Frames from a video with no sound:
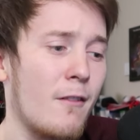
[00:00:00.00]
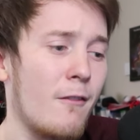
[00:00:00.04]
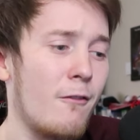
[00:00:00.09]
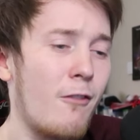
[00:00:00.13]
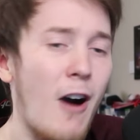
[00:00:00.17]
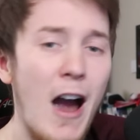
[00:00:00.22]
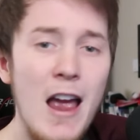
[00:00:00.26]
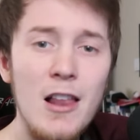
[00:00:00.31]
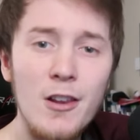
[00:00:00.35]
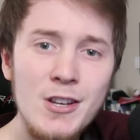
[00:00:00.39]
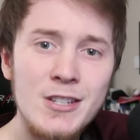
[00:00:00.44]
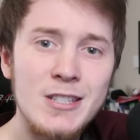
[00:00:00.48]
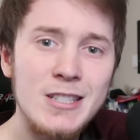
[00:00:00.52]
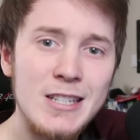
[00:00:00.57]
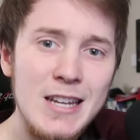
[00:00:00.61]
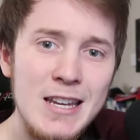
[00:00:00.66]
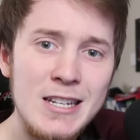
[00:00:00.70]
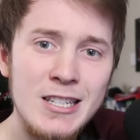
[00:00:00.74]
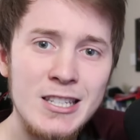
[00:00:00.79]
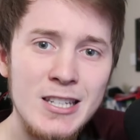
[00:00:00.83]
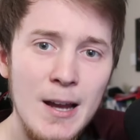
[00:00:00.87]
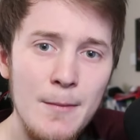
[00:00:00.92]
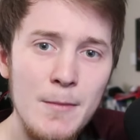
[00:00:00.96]
violence
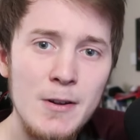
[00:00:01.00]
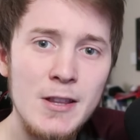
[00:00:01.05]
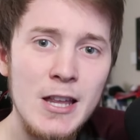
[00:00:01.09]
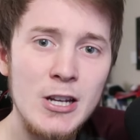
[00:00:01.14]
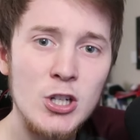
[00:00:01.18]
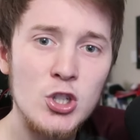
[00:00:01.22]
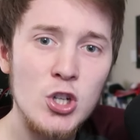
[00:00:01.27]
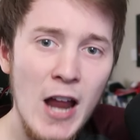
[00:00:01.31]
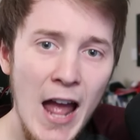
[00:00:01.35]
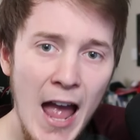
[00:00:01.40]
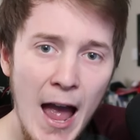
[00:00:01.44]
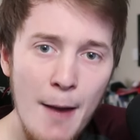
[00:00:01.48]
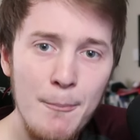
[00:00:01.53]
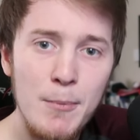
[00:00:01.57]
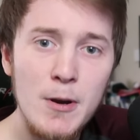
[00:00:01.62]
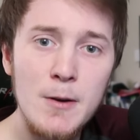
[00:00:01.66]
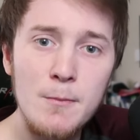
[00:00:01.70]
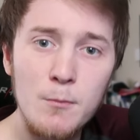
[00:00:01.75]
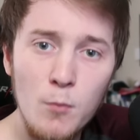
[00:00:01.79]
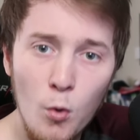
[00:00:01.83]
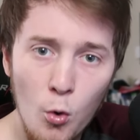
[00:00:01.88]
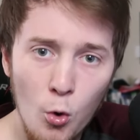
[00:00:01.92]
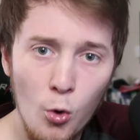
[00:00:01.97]
is something that should
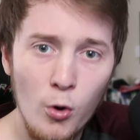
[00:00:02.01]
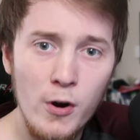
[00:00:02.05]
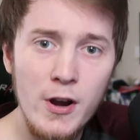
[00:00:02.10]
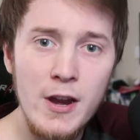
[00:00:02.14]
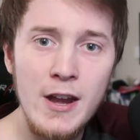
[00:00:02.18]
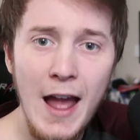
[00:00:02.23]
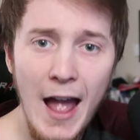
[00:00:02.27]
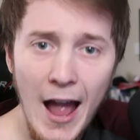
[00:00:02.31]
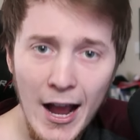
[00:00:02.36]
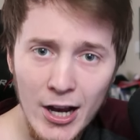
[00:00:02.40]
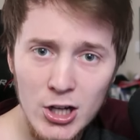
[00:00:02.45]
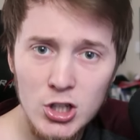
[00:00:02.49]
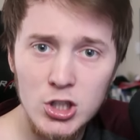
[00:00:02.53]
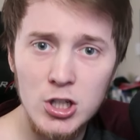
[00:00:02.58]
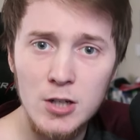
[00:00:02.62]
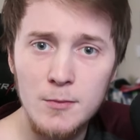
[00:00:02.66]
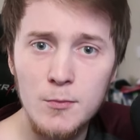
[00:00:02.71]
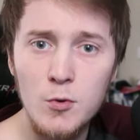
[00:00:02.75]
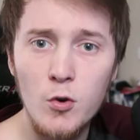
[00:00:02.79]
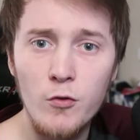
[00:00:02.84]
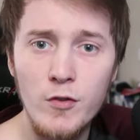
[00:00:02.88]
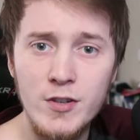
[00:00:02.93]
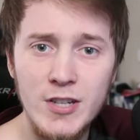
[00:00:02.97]
happen more in
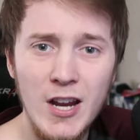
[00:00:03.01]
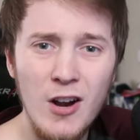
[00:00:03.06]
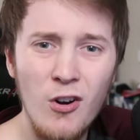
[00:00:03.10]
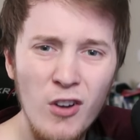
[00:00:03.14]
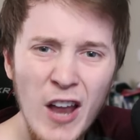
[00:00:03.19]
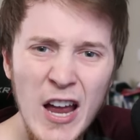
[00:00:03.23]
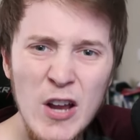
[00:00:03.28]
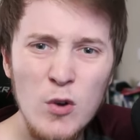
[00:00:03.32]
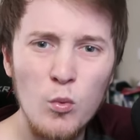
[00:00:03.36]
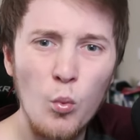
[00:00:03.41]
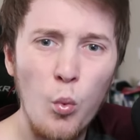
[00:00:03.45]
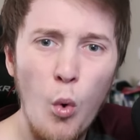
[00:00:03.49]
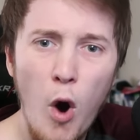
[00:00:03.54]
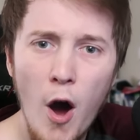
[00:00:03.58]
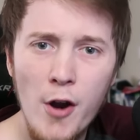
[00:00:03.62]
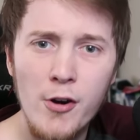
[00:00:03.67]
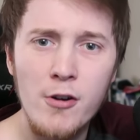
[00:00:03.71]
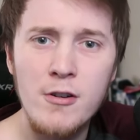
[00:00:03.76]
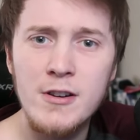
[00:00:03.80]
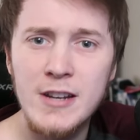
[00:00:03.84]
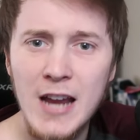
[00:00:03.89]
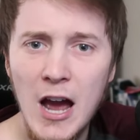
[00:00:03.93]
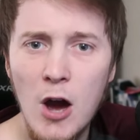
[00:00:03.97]
action movies. I don't like
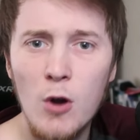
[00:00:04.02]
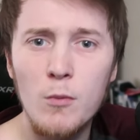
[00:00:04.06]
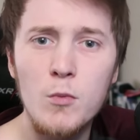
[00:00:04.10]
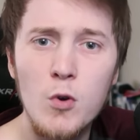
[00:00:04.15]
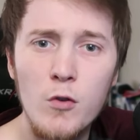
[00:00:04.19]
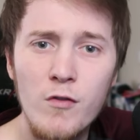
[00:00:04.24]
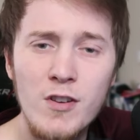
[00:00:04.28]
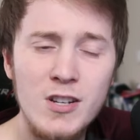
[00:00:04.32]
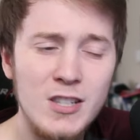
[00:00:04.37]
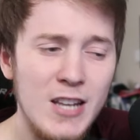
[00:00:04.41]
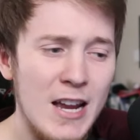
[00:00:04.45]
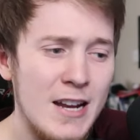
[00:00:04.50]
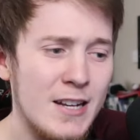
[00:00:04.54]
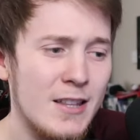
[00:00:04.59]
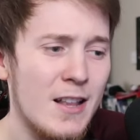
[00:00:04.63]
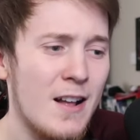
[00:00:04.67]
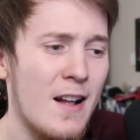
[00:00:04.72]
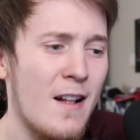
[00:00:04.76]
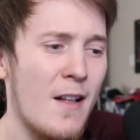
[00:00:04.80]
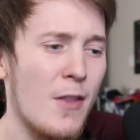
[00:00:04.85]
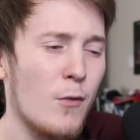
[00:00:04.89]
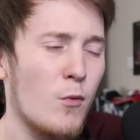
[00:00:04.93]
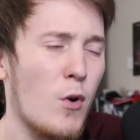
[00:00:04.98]
watered down movies. Like,
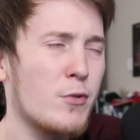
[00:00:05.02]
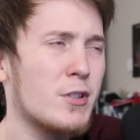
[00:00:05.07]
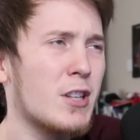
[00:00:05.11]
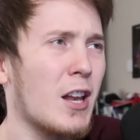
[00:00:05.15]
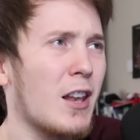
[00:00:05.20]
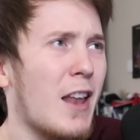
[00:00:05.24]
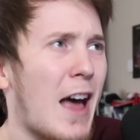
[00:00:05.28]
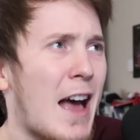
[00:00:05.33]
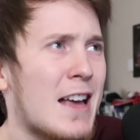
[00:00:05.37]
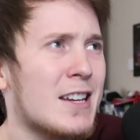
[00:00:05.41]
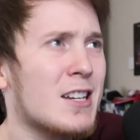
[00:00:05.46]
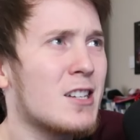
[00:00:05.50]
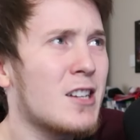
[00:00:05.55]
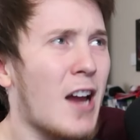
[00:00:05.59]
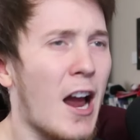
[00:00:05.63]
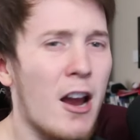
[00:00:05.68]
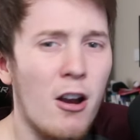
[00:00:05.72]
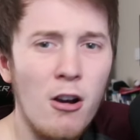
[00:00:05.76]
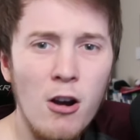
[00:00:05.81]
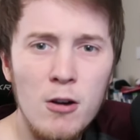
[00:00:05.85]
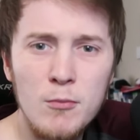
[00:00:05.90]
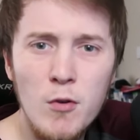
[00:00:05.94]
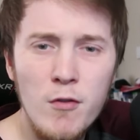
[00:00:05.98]
what was the last
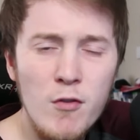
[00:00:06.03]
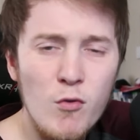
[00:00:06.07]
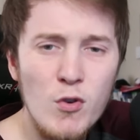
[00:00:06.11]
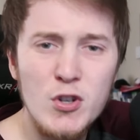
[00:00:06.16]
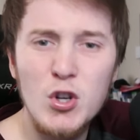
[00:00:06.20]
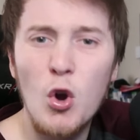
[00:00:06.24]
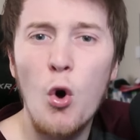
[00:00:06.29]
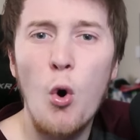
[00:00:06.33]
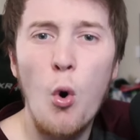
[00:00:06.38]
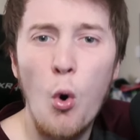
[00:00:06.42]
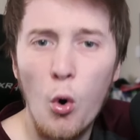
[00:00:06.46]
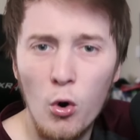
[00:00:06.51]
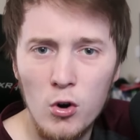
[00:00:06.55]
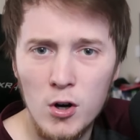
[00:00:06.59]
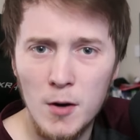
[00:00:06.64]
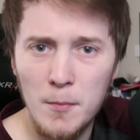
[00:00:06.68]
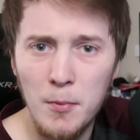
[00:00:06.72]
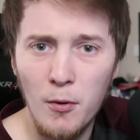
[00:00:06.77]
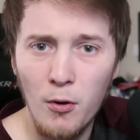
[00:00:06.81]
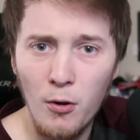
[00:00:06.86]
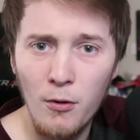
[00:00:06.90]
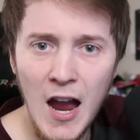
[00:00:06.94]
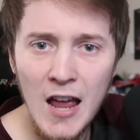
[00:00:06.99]
Die Hard movie? Was
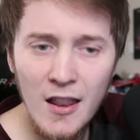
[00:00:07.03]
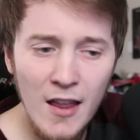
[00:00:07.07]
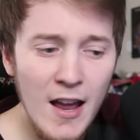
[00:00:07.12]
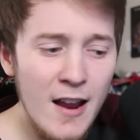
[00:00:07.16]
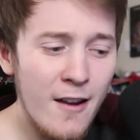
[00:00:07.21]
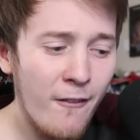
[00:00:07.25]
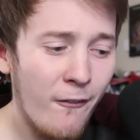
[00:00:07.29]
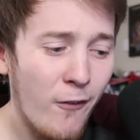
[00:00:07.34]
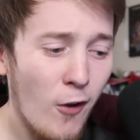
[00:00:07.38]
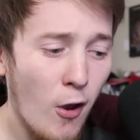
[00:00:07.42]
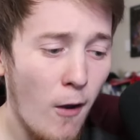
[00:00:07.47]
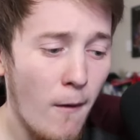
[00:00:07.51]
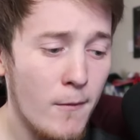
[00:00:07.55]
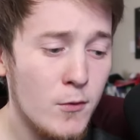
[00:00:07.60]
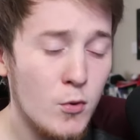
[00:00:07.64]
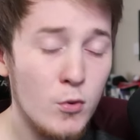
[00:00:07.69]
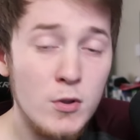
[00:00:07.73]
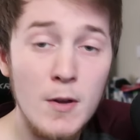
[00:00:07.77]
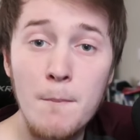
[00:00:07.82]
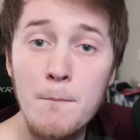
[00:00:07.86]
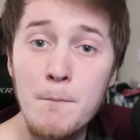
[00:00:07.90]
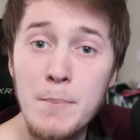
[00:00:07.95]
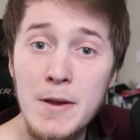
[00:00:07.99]
horrible. I like films
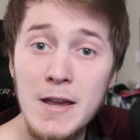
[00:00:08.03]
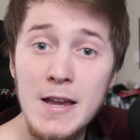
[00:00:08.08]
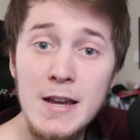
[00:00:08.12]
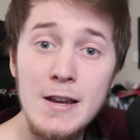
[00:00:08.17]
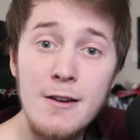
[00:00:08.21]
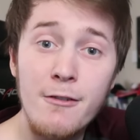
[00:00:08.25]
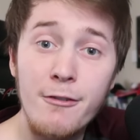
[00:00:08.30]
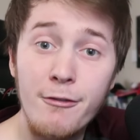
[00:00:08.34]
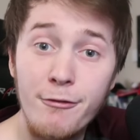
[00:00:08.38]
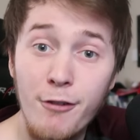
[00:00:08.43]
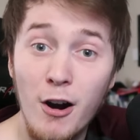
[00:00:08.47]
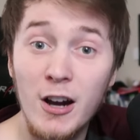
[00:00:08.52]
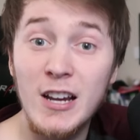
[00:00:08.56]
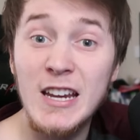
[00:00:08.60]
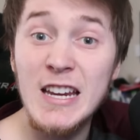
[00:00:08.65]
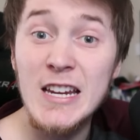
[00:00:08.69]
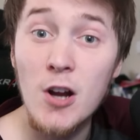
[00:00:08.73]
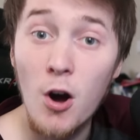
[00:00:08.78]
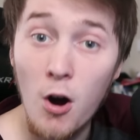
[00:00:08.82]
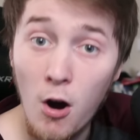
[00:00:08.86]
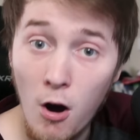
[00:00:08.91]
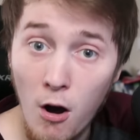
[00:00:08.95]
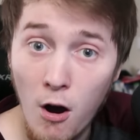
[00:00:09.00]
with a big
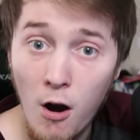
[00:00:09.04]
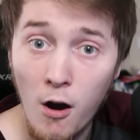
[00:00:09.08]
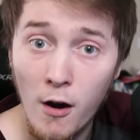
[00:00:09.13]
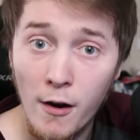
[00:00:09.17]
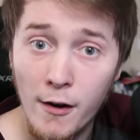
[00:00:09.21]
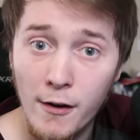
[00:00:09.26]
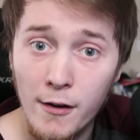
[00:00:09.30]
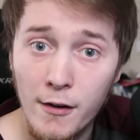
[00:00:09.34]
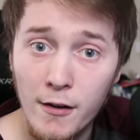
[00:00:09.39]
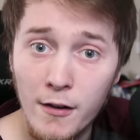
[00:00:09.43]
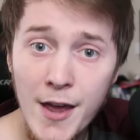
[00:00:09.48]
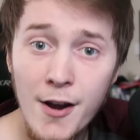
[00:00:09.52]
fucking R.